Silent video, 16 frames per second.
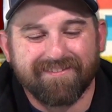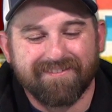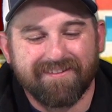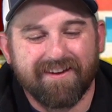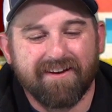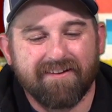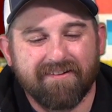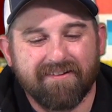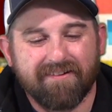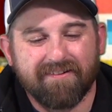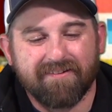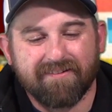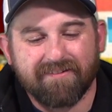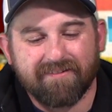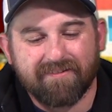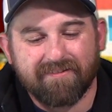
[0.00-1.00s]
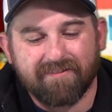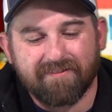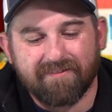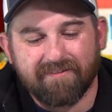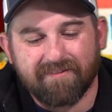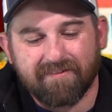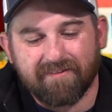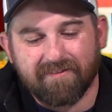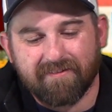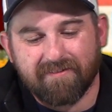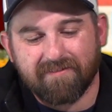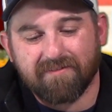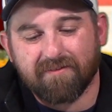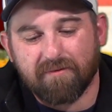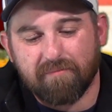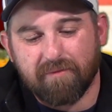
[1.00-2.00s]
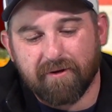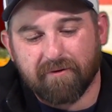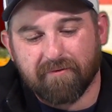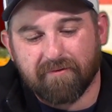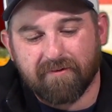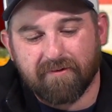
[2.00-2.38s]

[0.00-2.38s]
Yeah, this is a good beer.